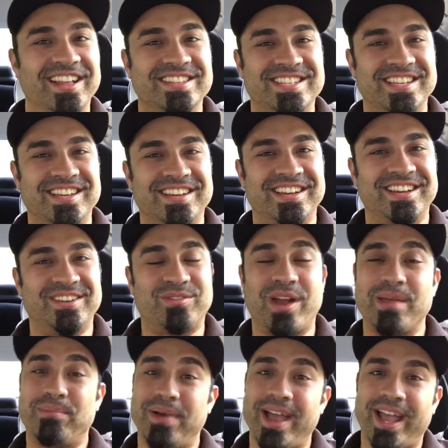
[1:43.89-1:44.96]
to
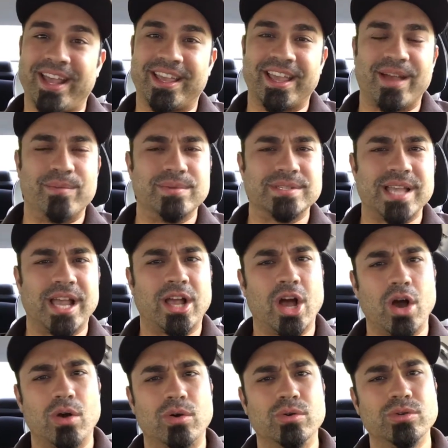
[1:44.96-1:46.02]
write back and was like,
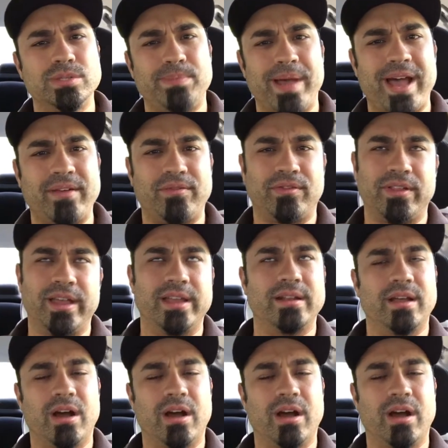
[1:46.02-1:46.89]
oh, who's Pat Flynn?